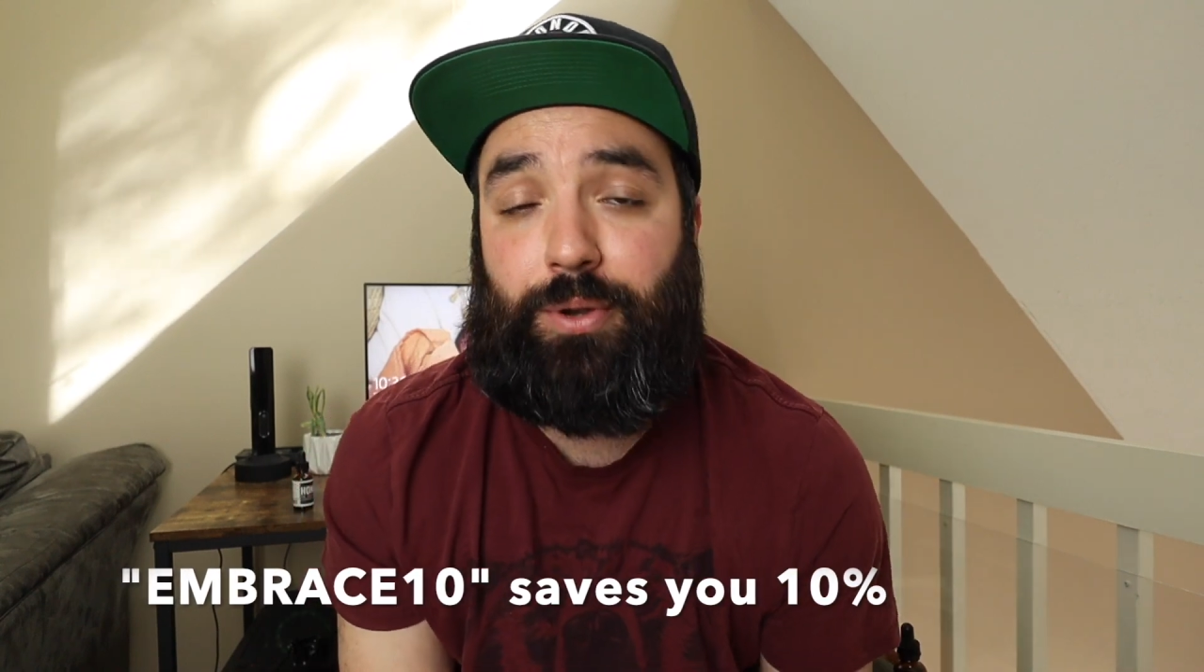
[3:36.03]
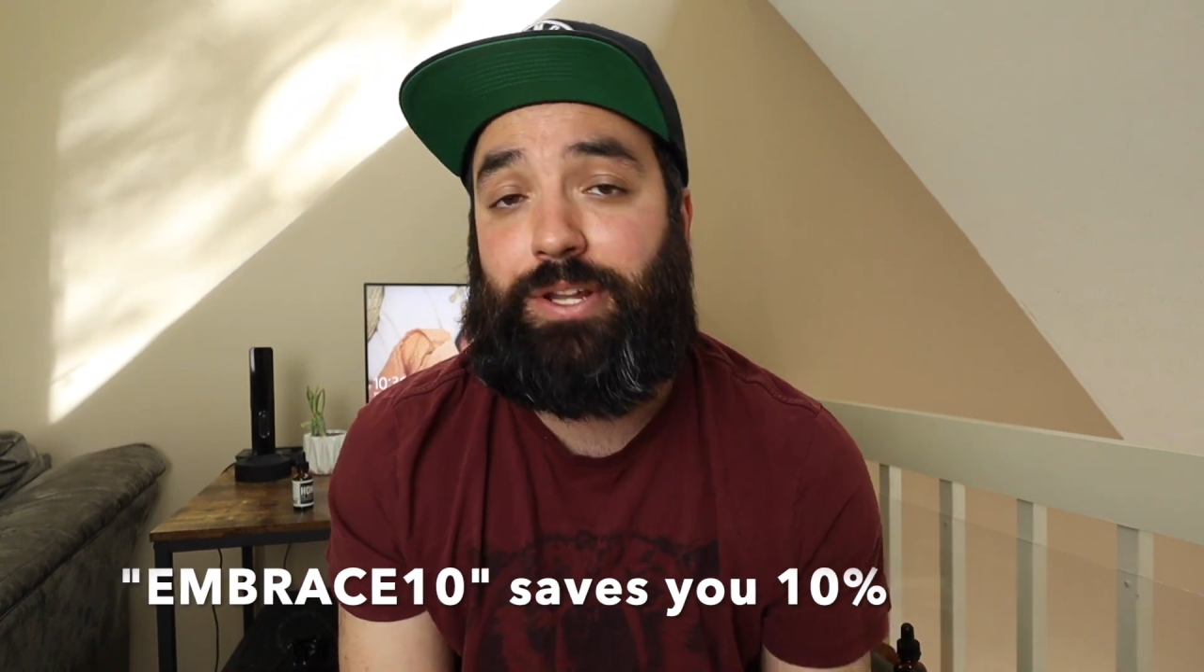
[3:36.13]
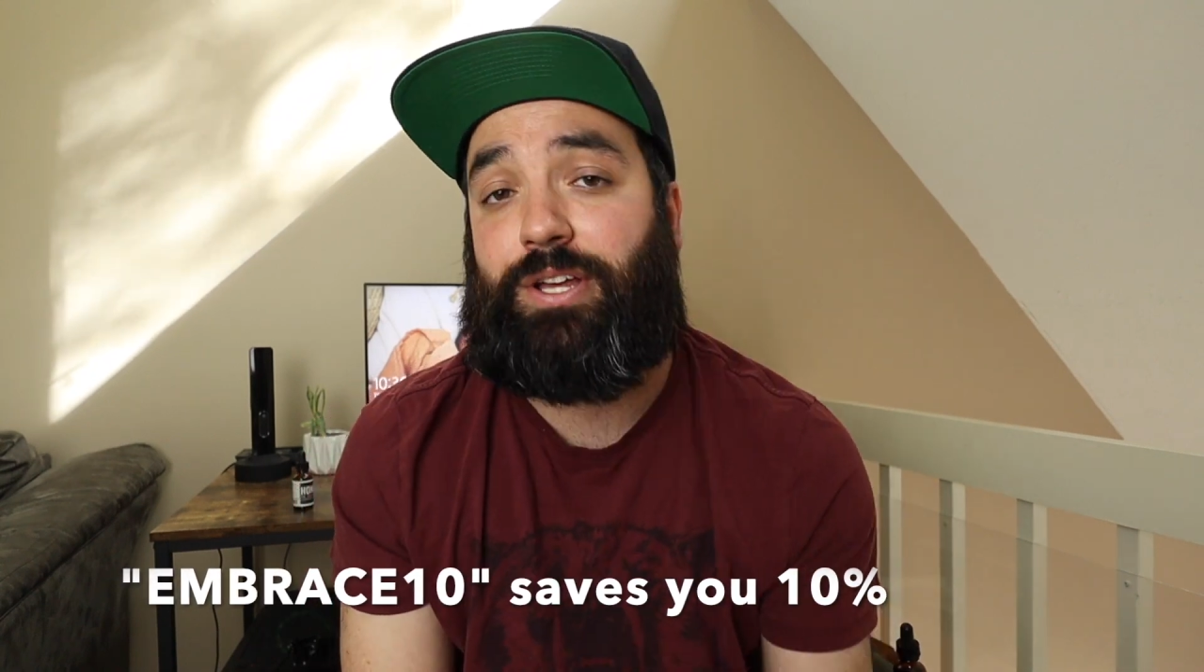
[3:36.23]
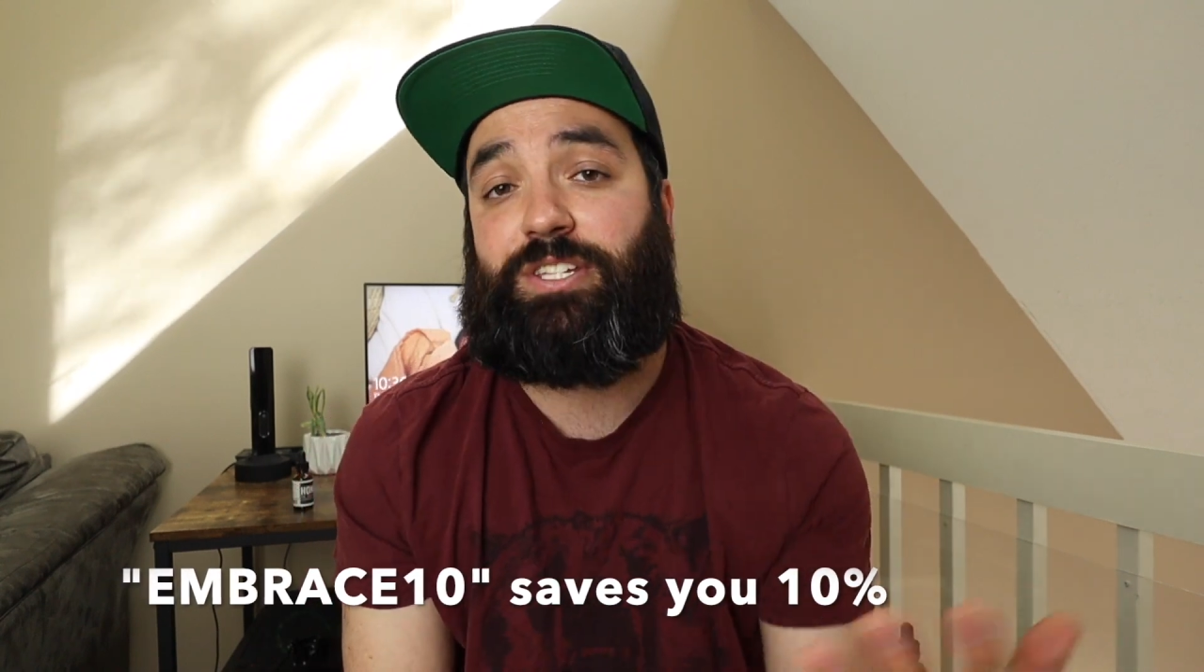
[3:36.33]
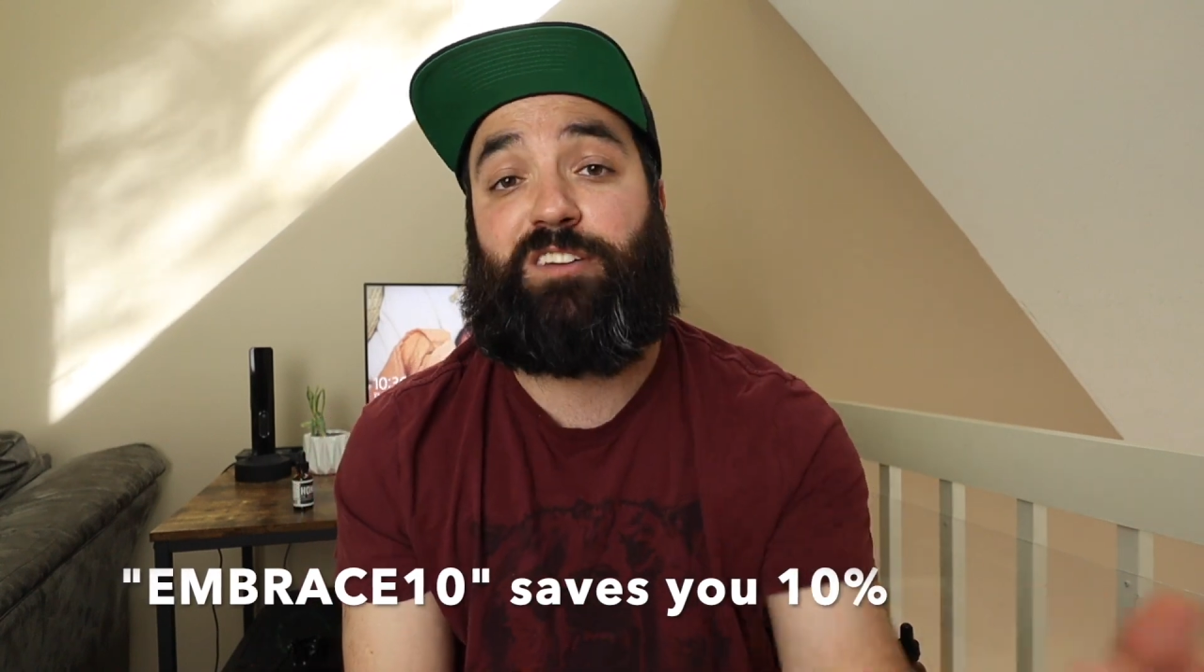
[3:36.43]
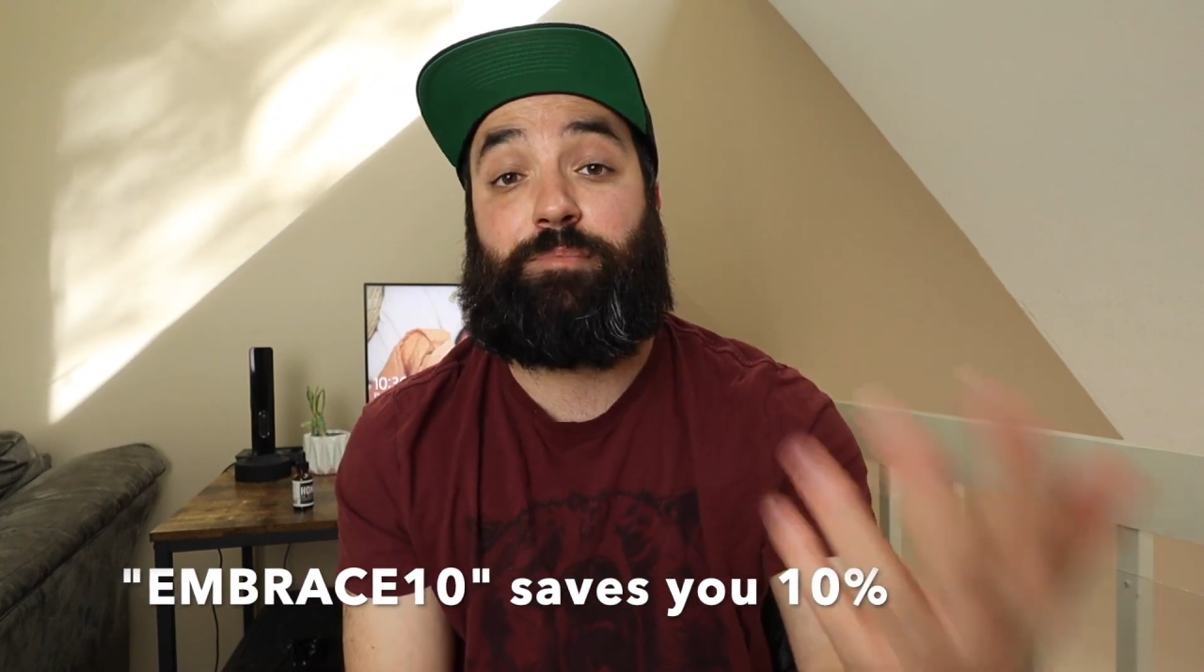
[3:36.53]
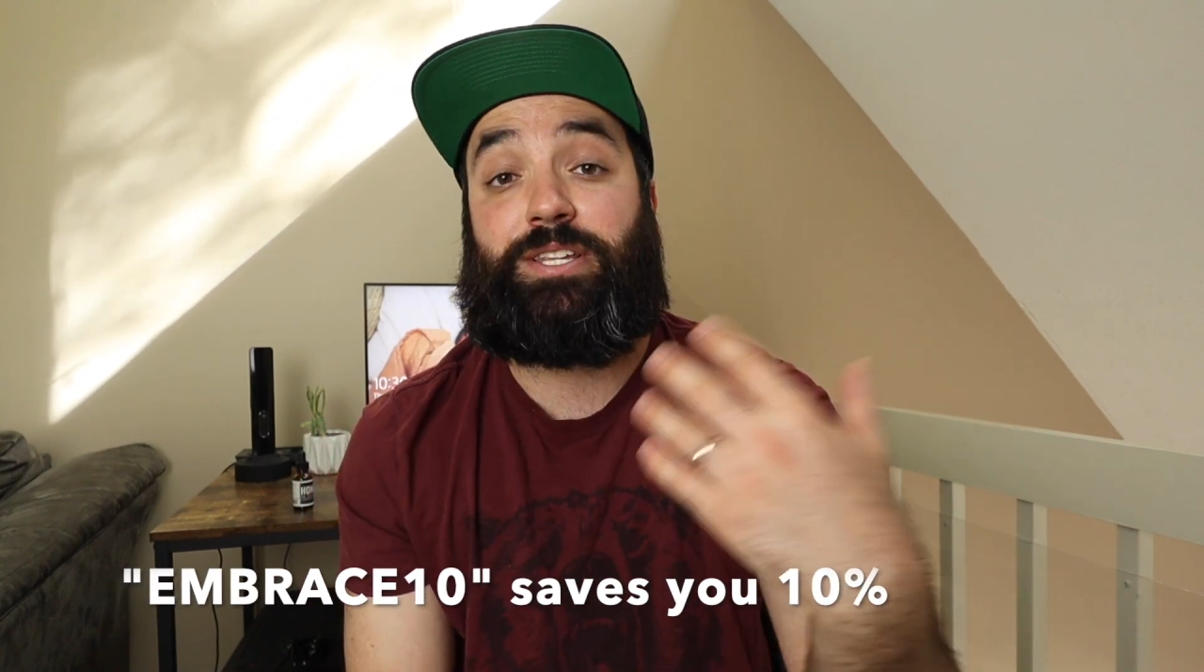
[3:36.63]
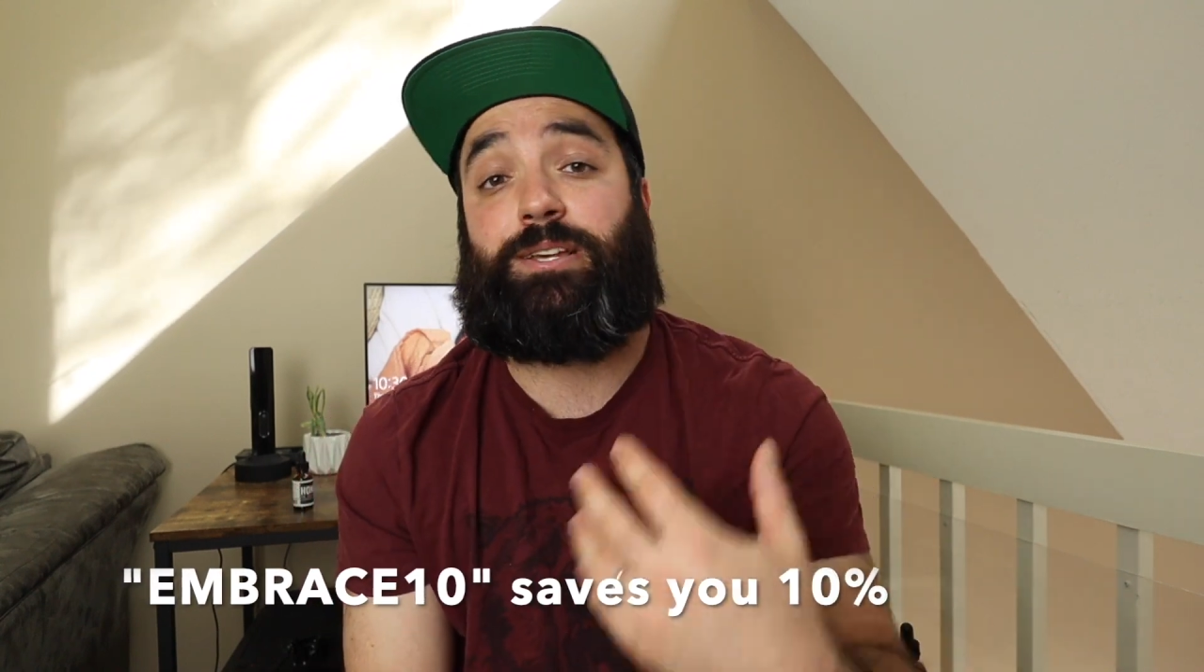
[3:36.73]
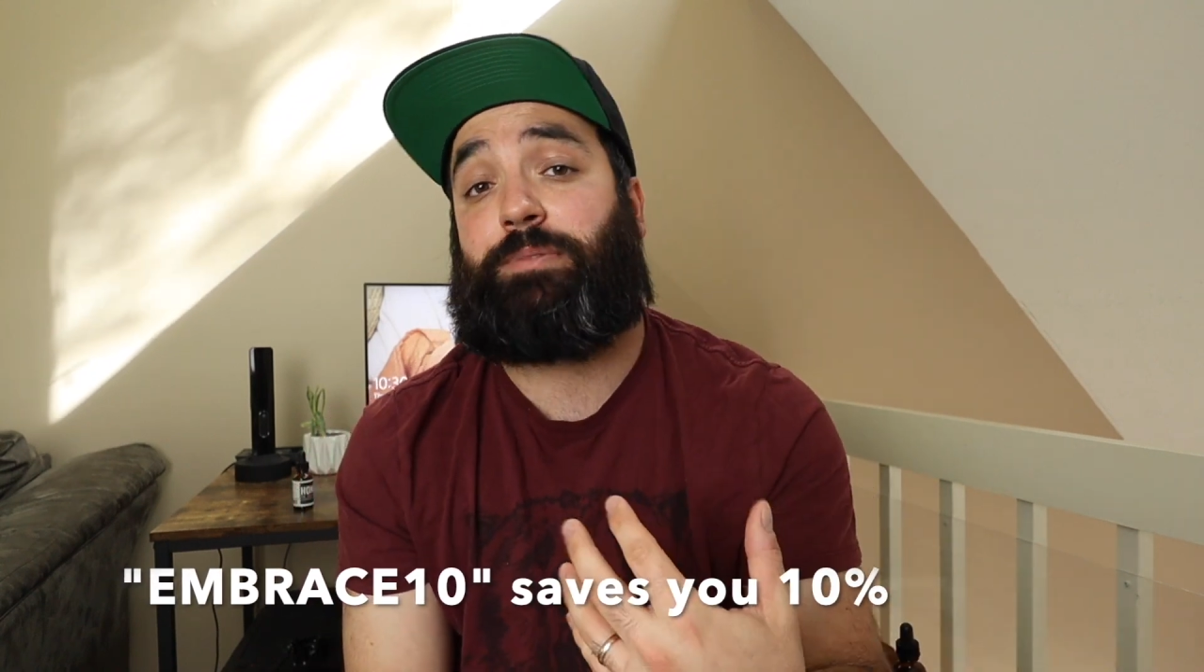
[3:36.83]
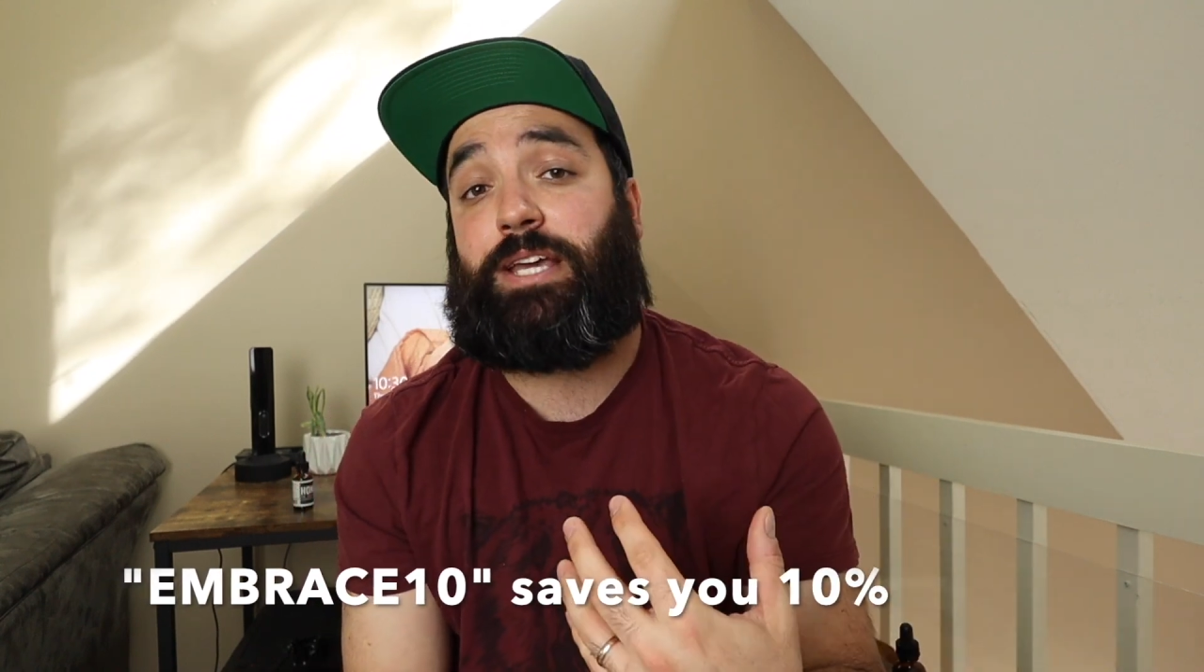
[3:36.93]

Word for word: It does give me some